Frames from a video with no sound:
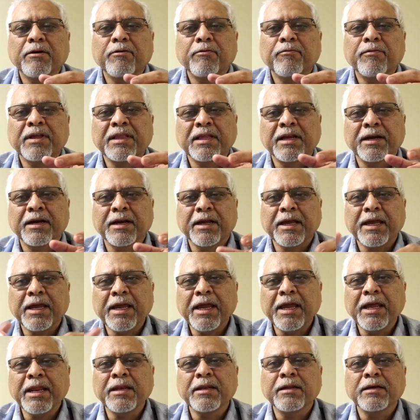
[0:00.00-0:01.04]
whether
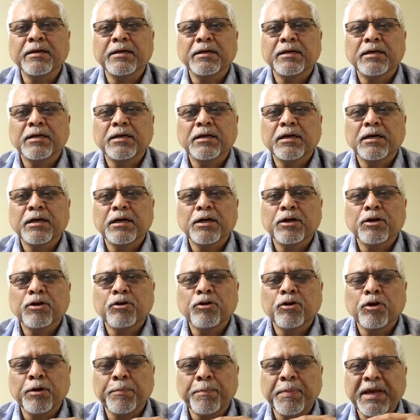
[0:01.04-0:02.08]
inn
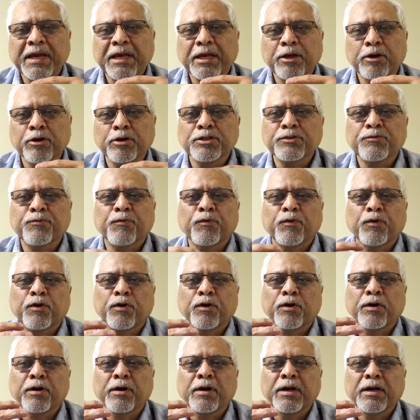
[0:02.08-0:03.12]
could be used
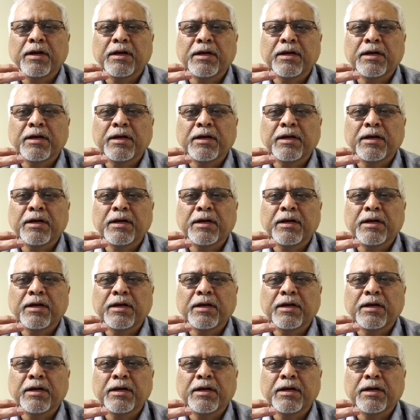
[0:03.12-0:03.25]
for